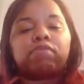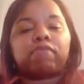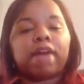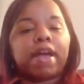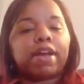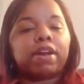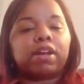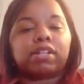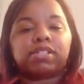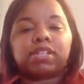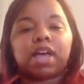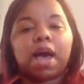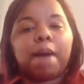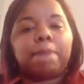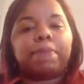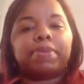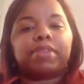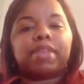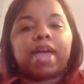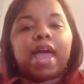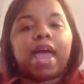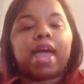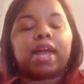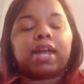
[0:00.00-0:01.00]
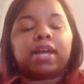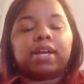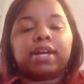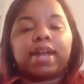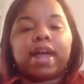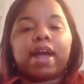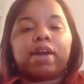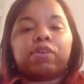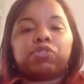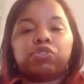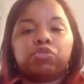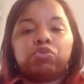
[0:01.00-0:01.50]
right on top of that, and
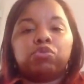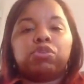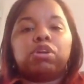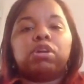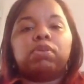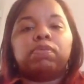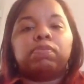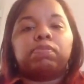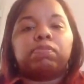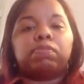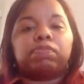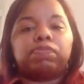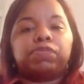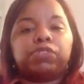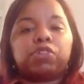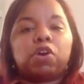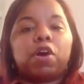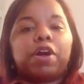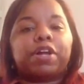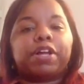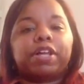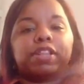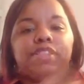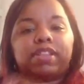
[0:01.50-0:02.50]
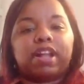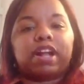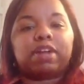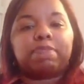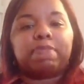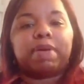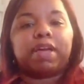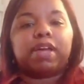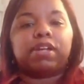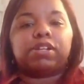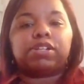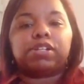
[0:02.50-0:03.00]
now you can target their
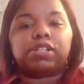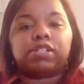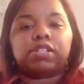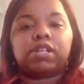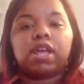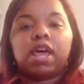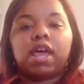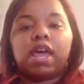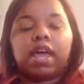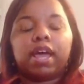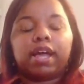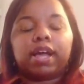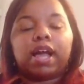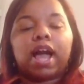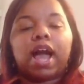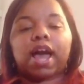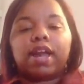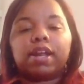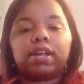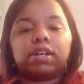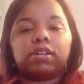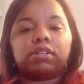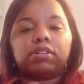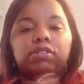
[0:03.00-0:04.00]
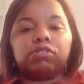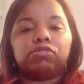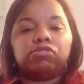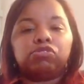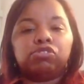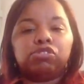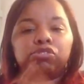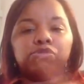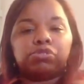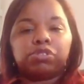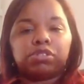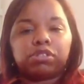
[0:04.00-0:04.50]
pages and kind of
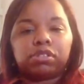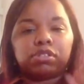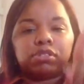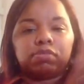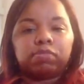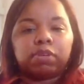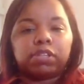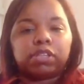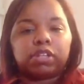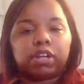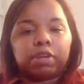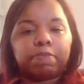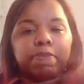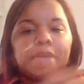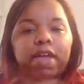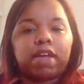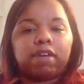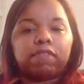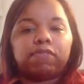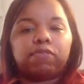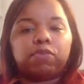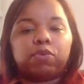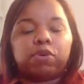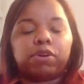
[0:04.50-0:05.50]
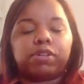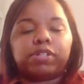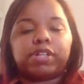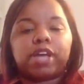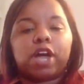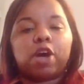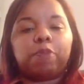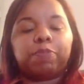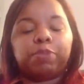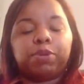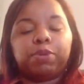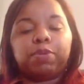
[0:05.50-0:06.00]
use what they're paying for to
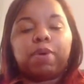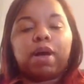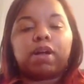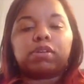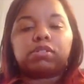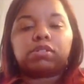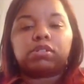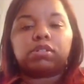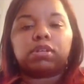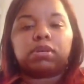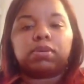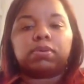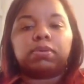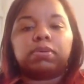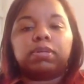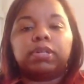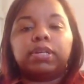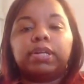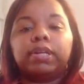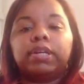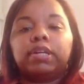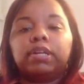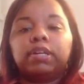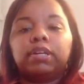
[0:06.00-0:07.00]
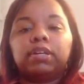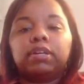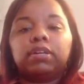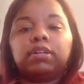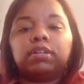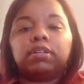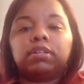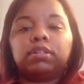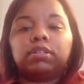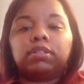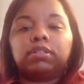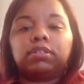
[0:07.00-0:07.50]
help you out too.
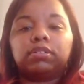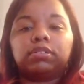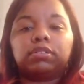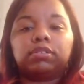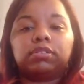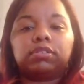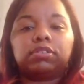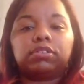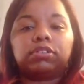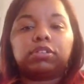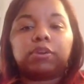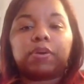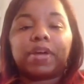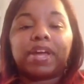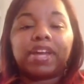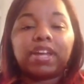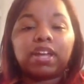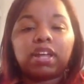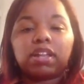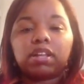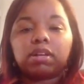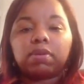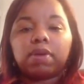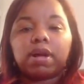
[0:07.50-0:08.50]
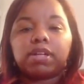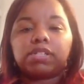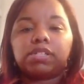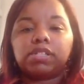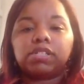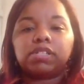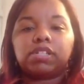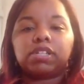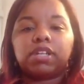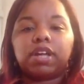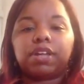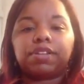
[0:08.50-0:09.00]
So any other
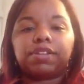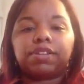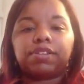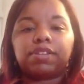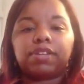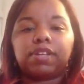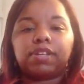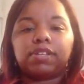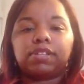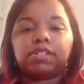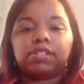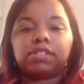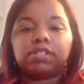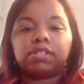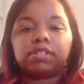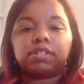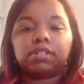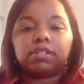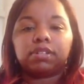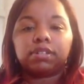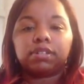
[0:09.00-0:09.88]
questions, any other things?